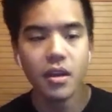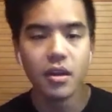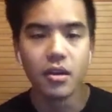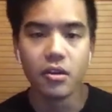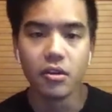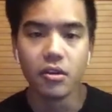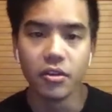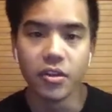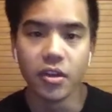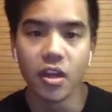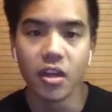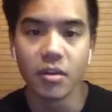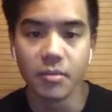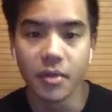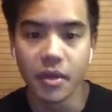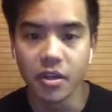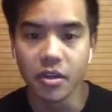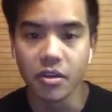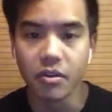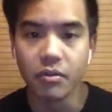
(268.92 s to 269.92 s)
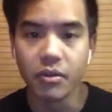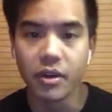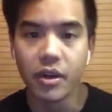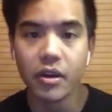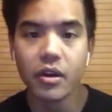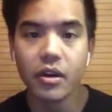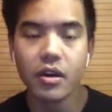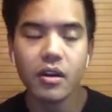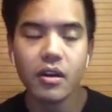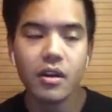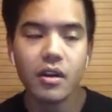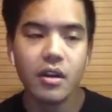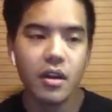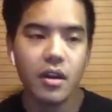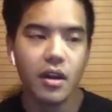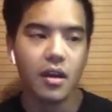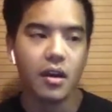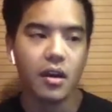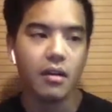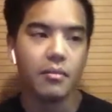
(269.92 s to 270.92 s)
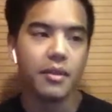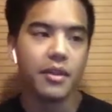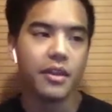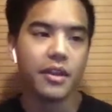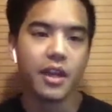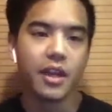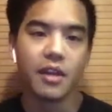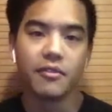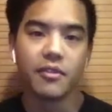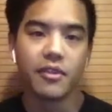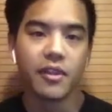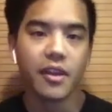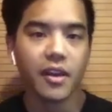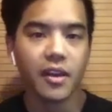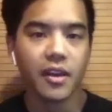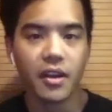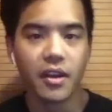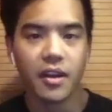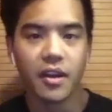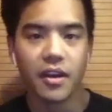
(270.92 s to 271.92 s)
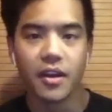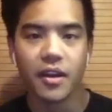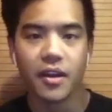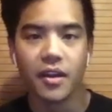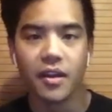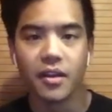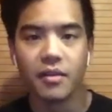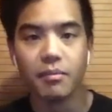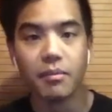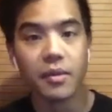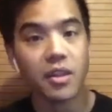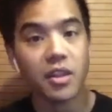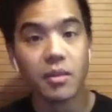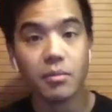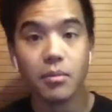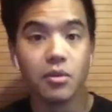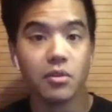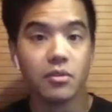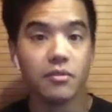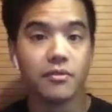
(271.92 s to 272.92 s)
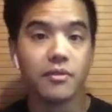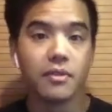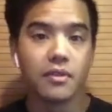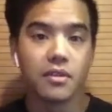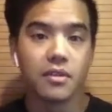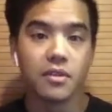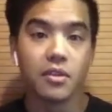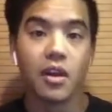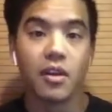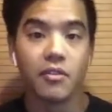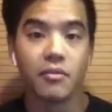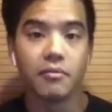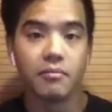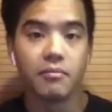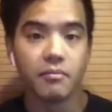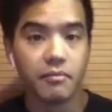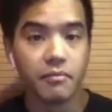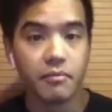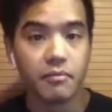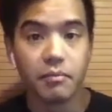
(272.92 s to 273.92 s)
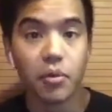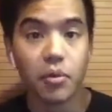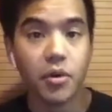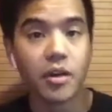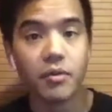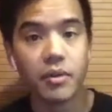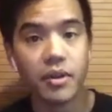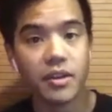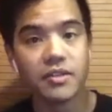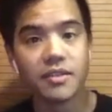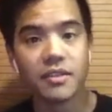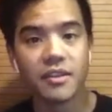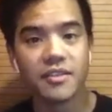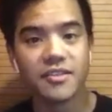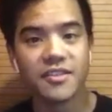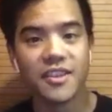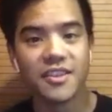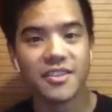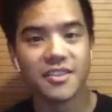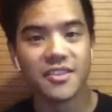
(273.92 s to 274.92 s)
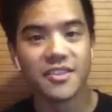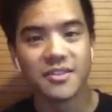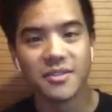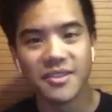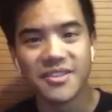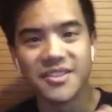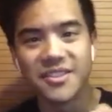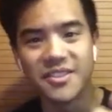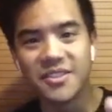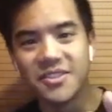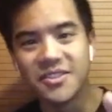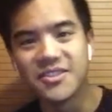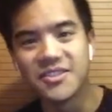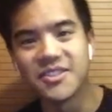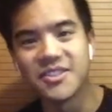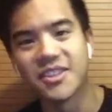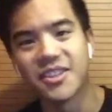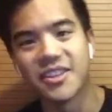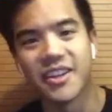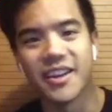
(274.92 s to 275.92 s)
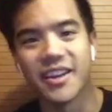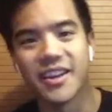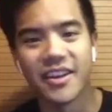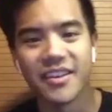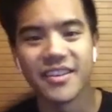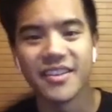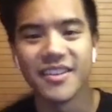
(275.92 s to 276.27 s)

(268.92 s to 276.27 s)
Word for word: early on in my career. Um, and then after that, I made the move. So I'm born and raised in Los Angeles, so I see a UCLA hat.